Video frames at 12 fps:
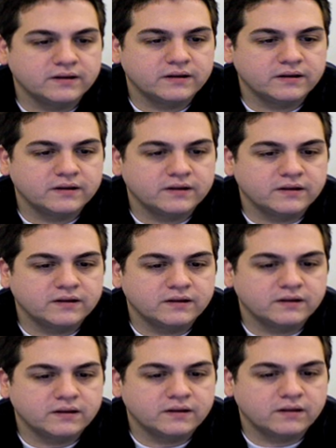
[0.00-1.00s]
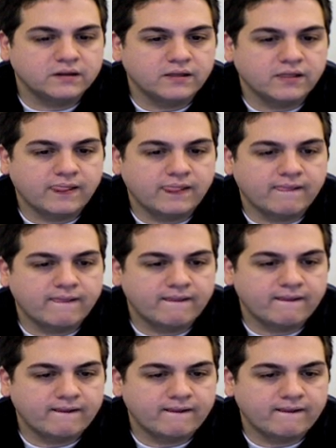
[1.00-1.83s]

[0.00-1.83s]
Nothing is said.